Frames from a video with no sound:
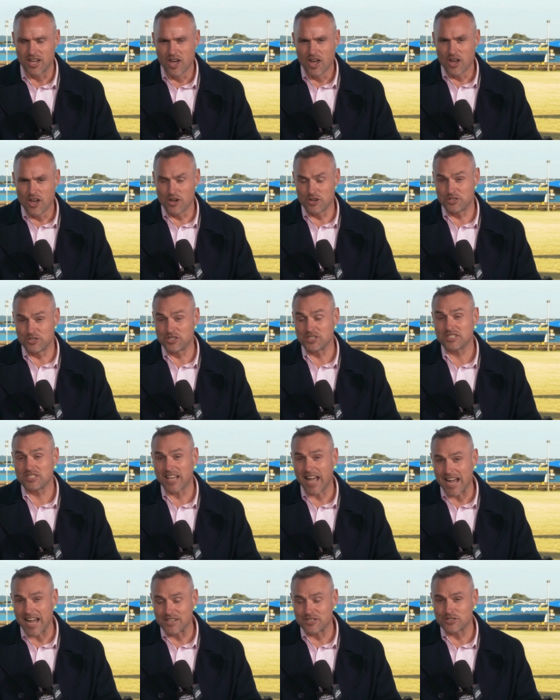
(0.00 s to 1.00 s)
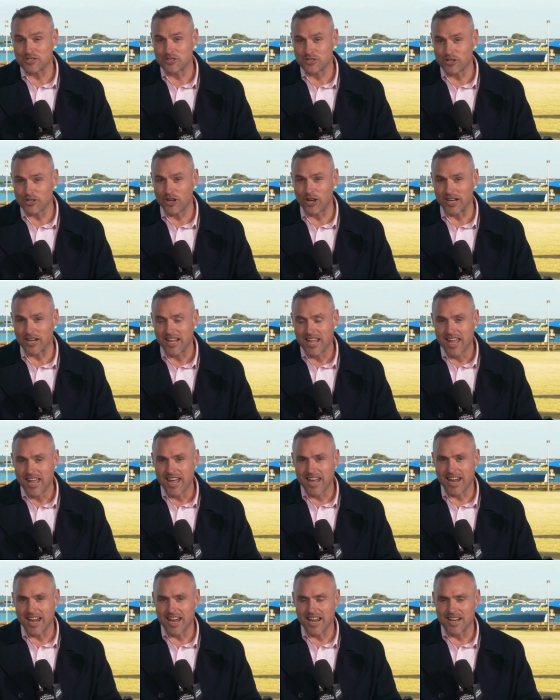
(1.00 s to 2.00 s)
who's just gained a slot
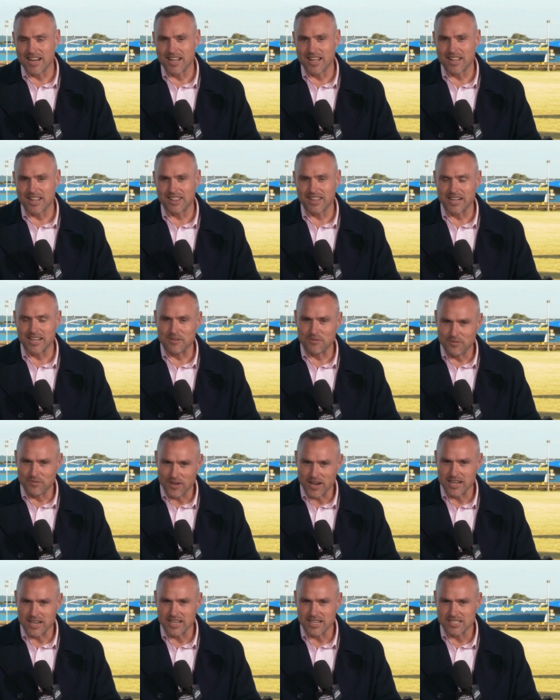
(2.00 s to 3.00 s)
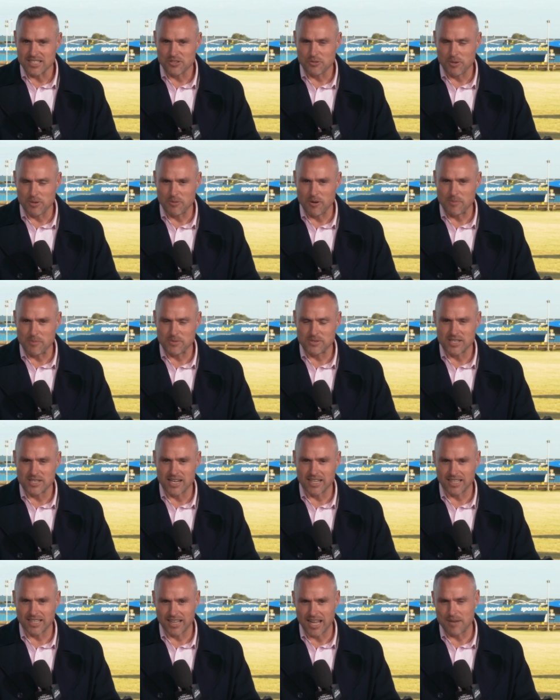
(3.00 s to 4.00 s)
in uh, the Phoenix. He'll be
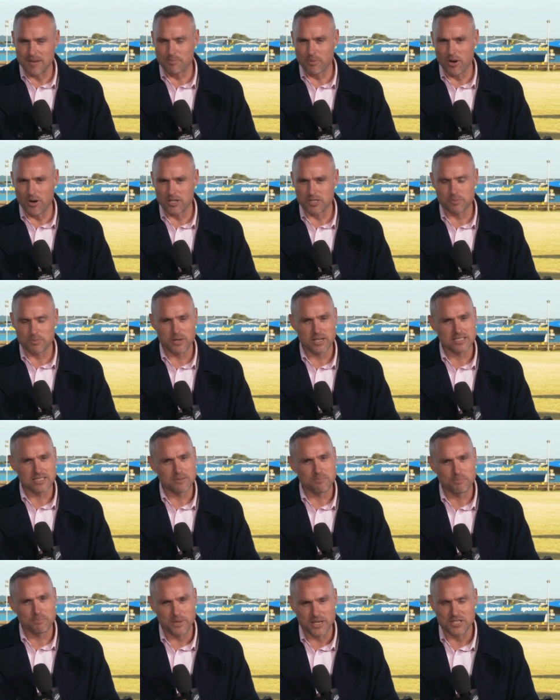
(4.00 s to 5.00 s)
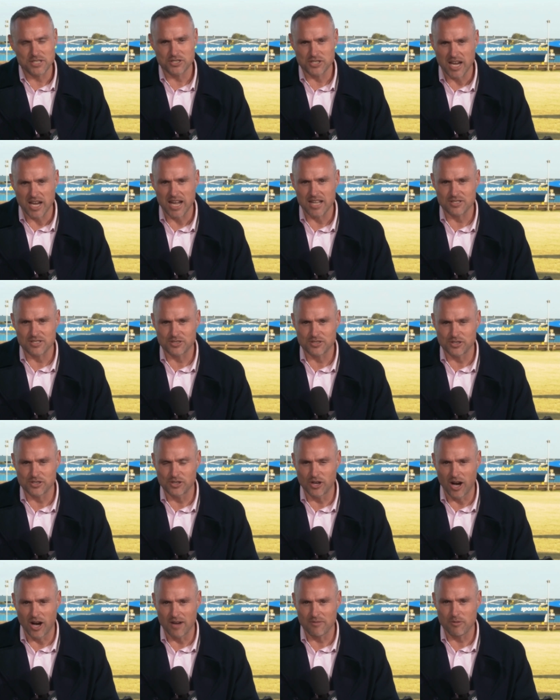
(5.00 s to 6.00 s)
representing Ladbrokes, but he's a big chance
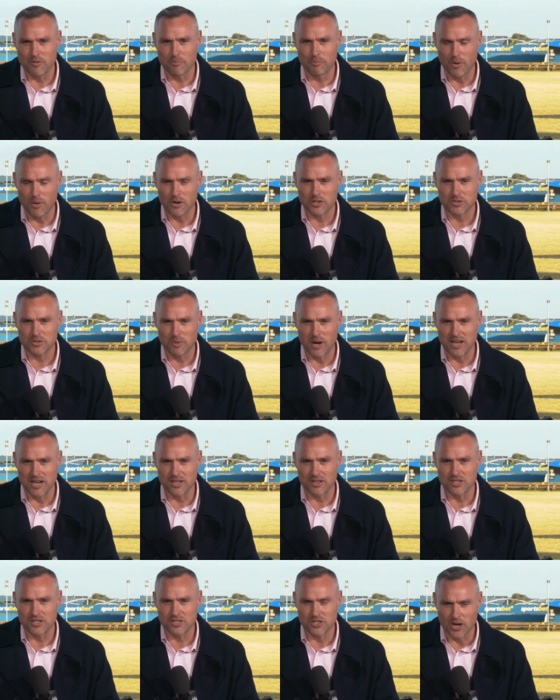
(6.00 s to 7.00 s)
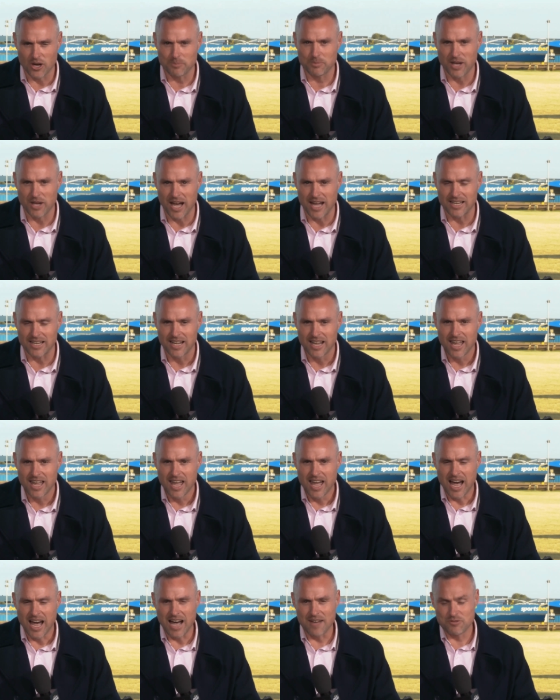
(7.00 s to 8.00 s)
tonight from box one and the Top Gun,
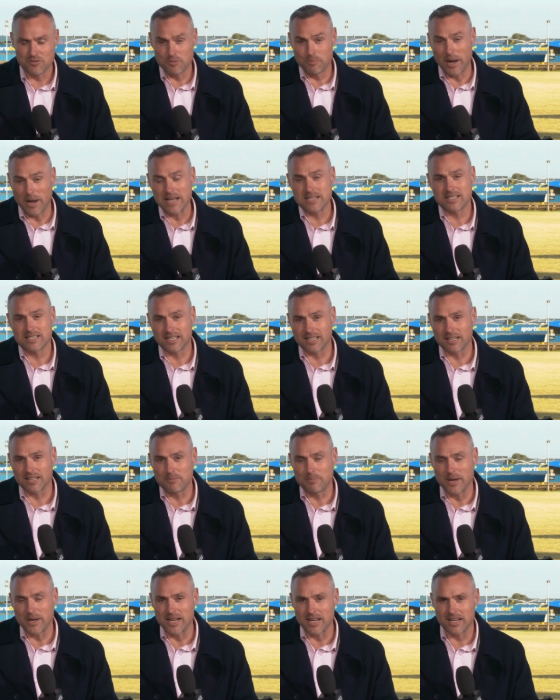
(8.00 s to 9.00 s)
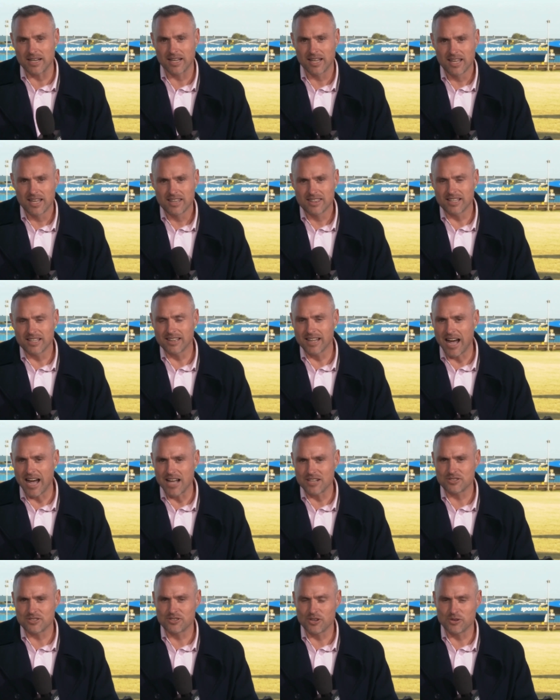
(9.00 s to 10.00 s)
after basically being the
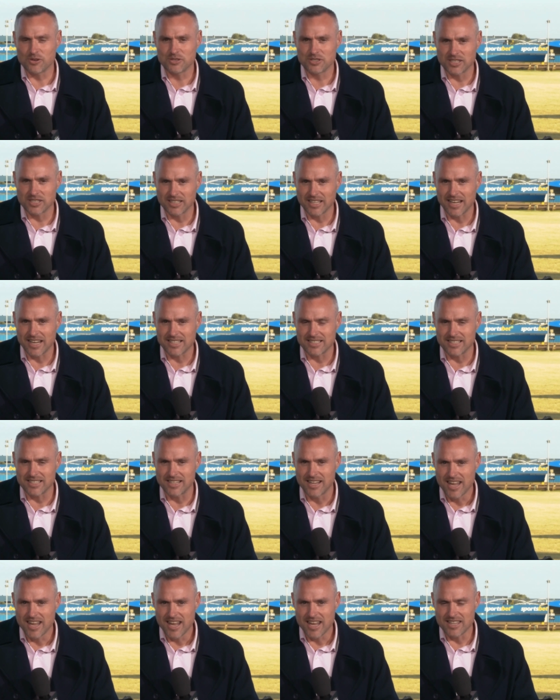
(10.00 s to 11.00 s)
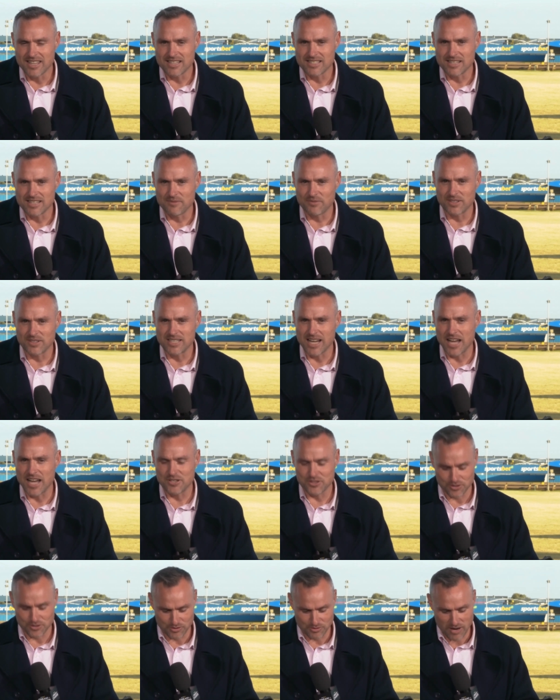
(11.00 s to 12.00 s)
last dog selected in this
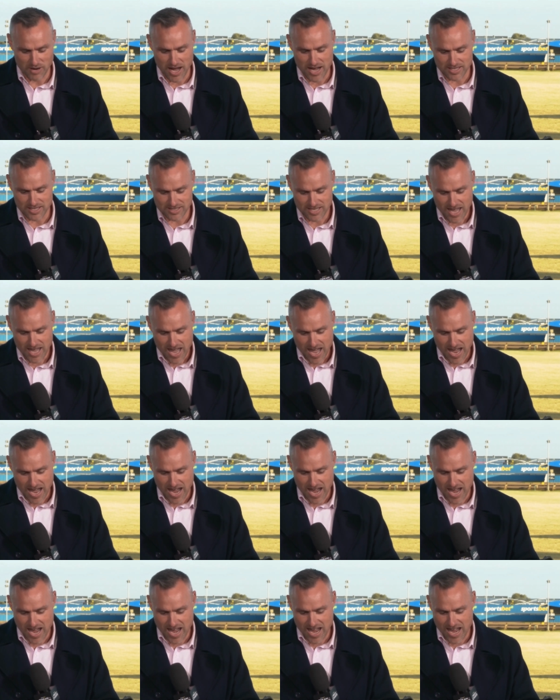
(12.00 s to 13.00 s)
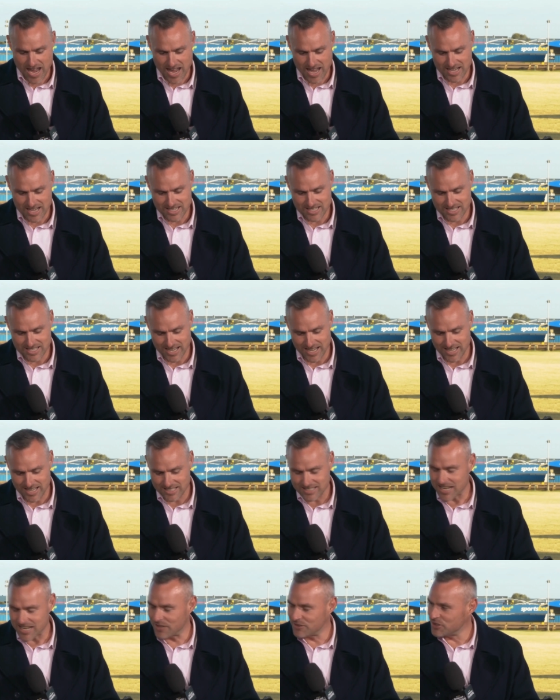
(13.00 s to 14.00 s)
invitational race. And uh,
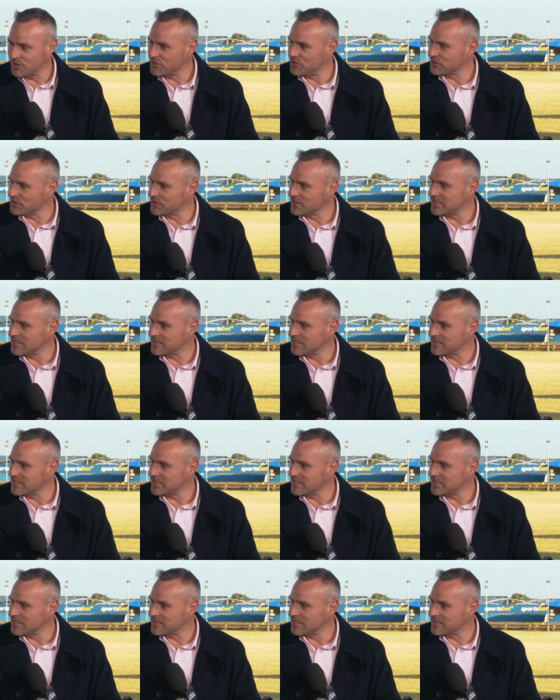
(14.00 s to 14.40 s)
Talgi joins